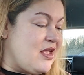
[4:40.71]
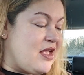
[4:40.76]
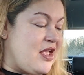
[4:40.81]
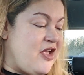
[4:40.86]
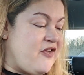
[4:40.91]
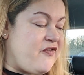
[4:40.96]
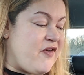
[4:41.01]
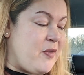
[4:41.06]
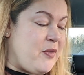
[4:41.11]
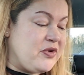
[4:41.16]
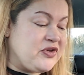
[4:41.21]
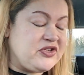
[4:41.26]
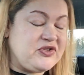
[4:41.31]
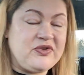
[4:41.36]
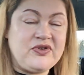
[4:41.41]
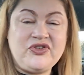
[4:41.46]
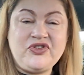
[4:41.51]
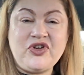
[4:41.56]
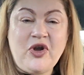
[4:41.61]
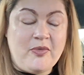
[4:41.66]
If I want to do
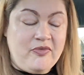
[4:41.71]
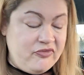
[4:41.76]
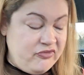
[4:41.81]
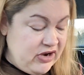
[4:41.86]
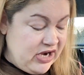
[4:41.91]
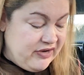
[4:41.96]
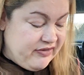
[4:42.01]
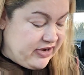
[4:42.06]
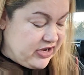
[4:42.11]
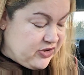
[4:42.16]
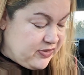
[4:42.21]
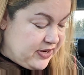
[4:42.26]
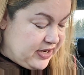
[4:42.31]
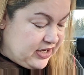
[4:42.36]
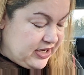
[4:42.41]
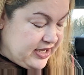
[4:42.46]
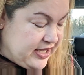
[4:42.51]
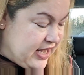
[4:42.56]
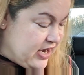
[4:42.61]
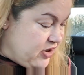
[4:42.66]
a job really, really
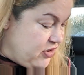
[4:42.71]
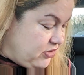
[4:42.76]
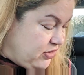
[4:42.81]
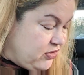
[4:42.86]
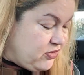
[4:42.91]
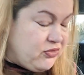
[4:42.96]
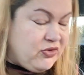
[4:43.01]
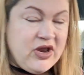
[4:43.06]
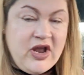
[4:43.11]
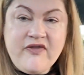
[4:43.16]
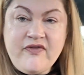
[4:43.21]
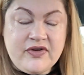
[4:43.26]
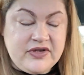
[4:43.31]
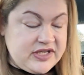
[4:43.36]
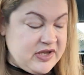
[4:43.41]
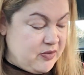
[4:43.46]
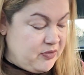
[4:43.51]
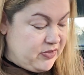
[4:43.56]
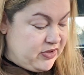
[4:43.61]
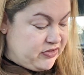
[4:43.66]
quickly, get it all over and
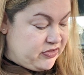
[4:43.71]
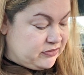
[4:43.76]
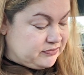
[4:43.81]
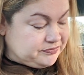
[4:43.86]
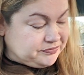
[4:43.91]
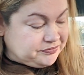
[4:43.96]
done with.